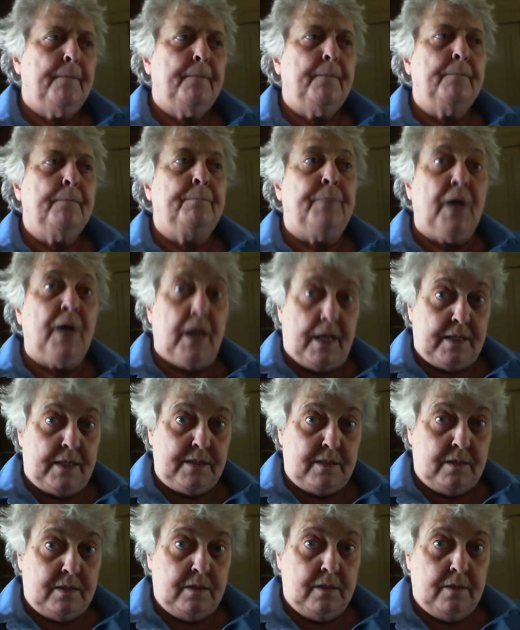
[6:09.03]

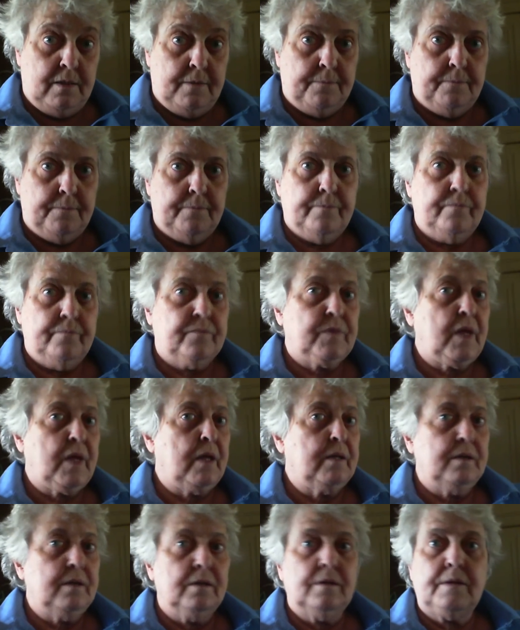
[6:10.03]
but
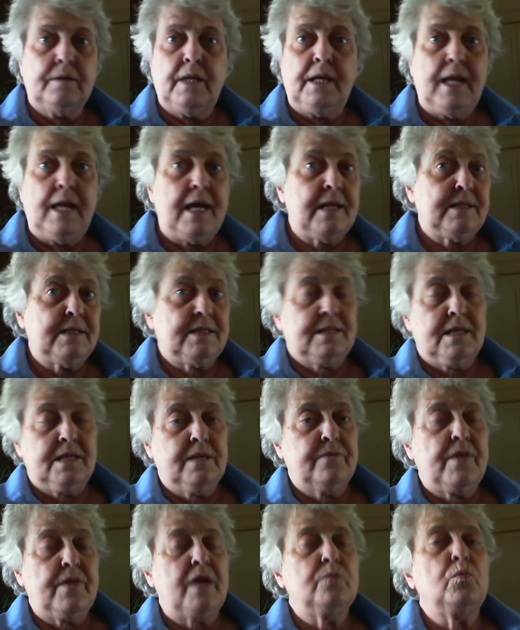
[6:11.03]
the last thing
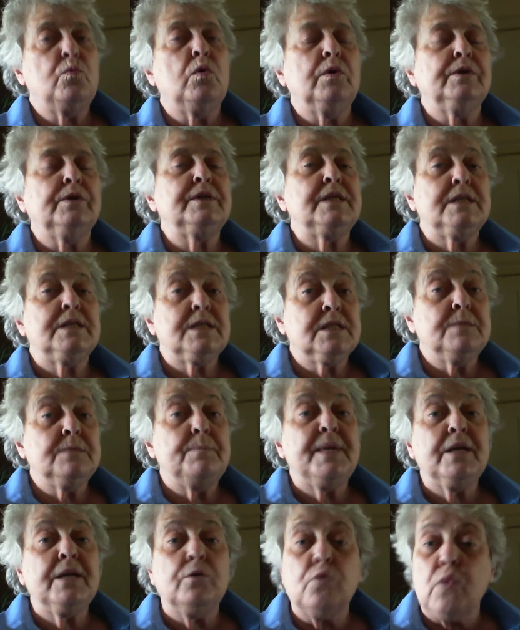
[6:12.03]
they want is to
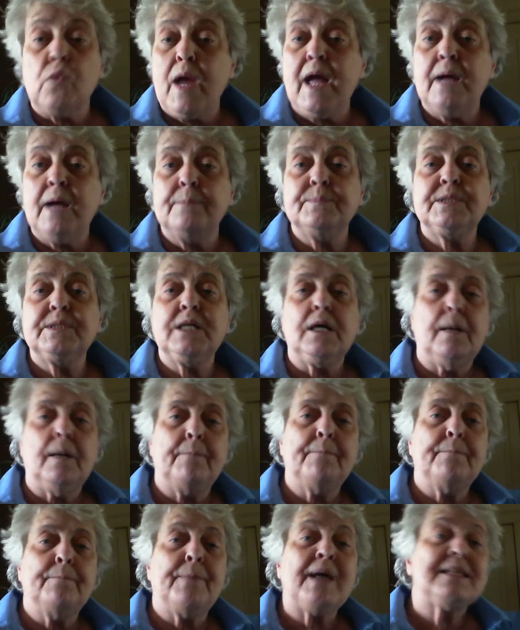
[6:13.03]
be grabbed up
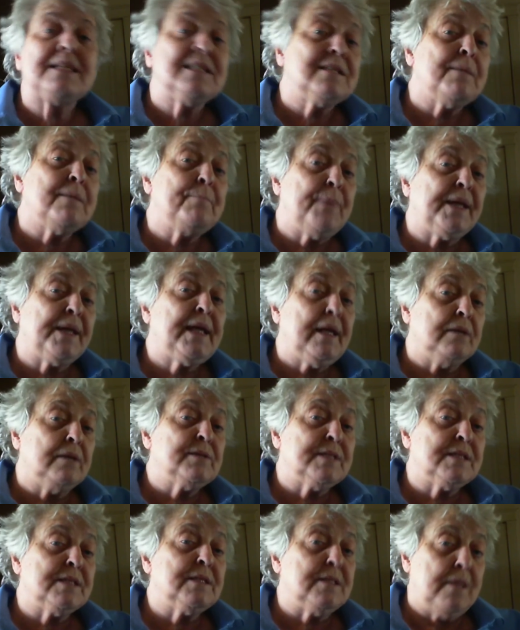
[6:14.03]
by somebody
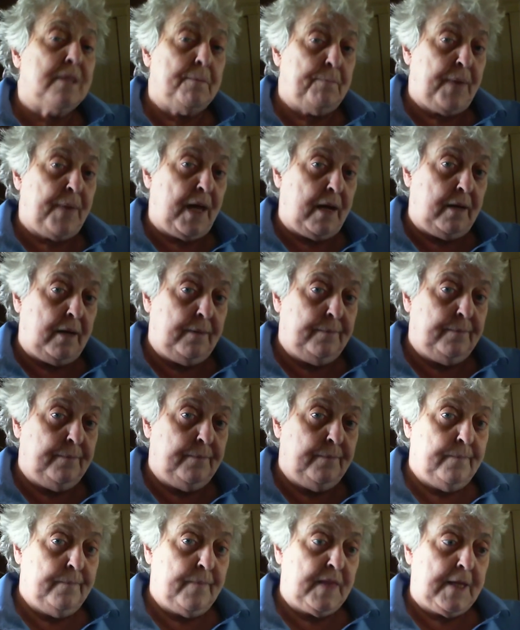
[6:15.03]
else's empire.
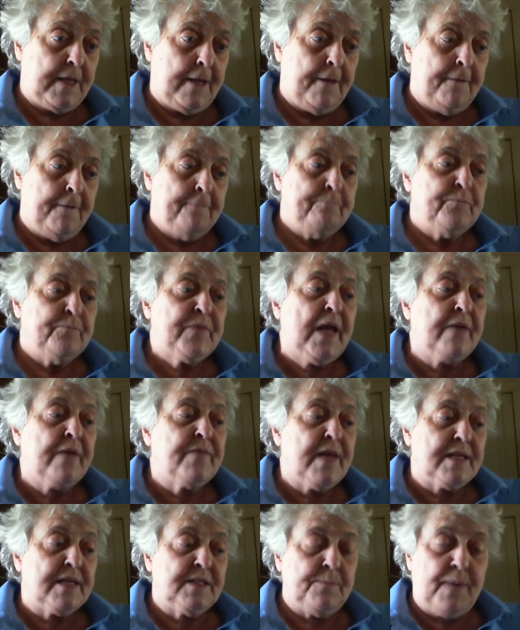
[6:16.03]
And
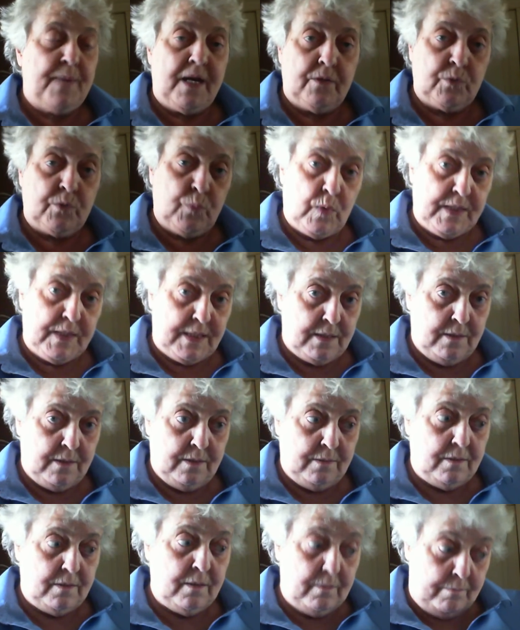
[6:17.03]
that's about
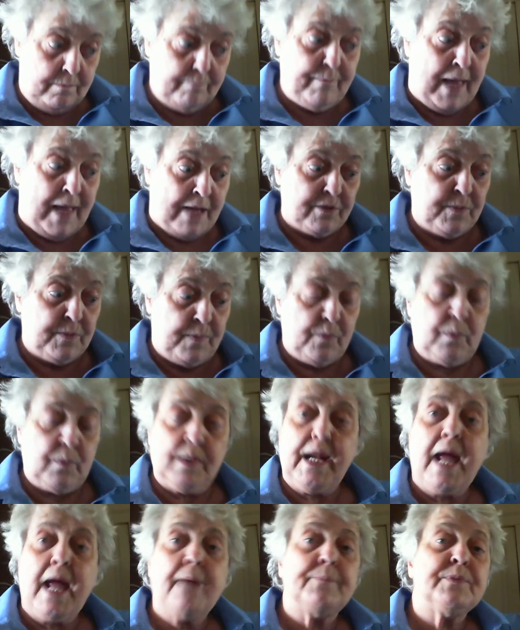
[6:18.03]
to be what
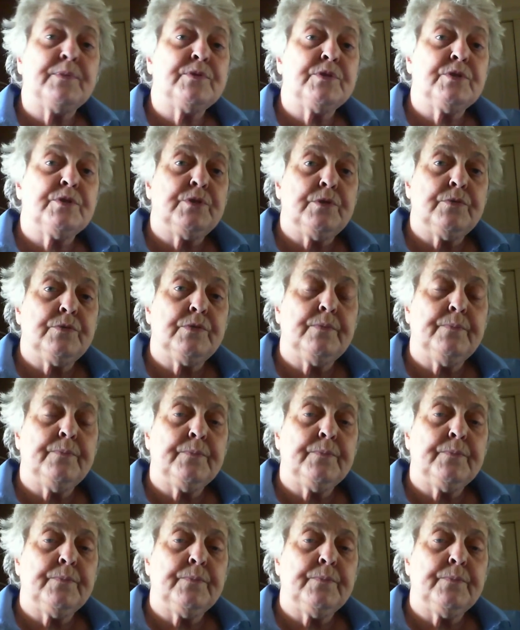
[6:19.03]
happens to them.